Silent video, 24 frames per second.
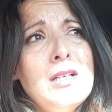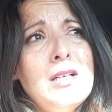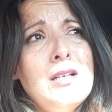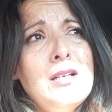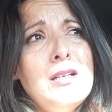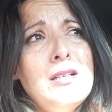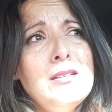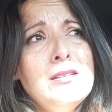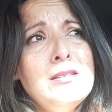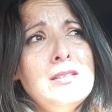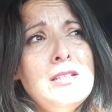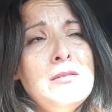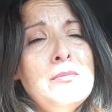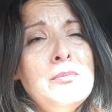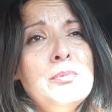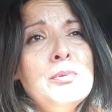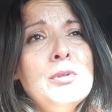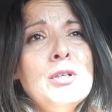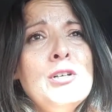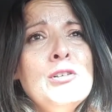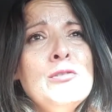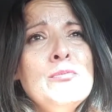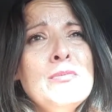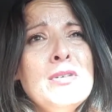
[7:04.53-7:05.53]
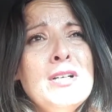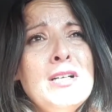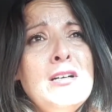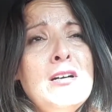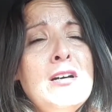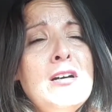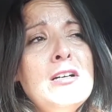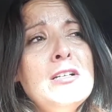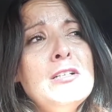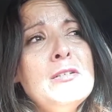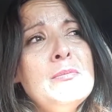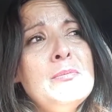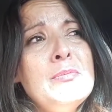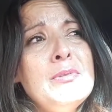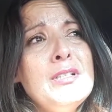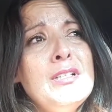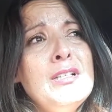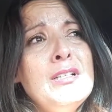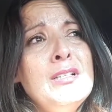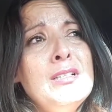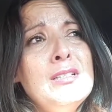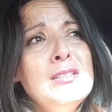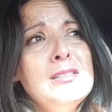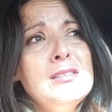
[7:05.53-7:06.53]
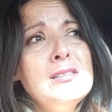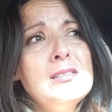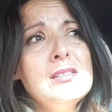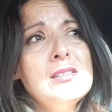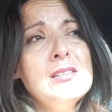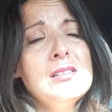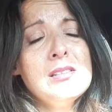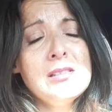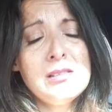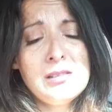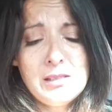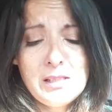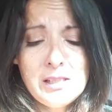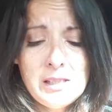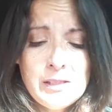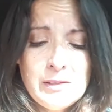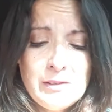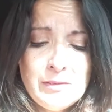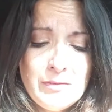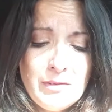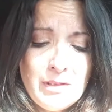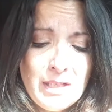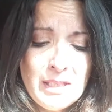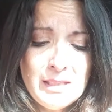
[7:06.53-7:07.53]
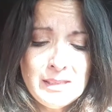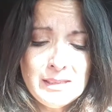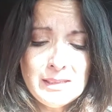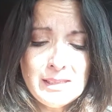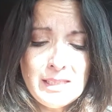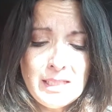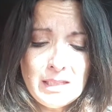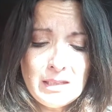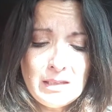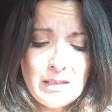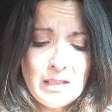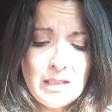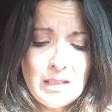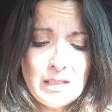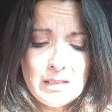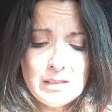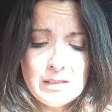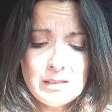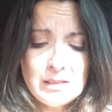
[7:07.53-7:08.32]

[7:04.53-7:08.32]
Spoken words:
It broke my heart because of things like this.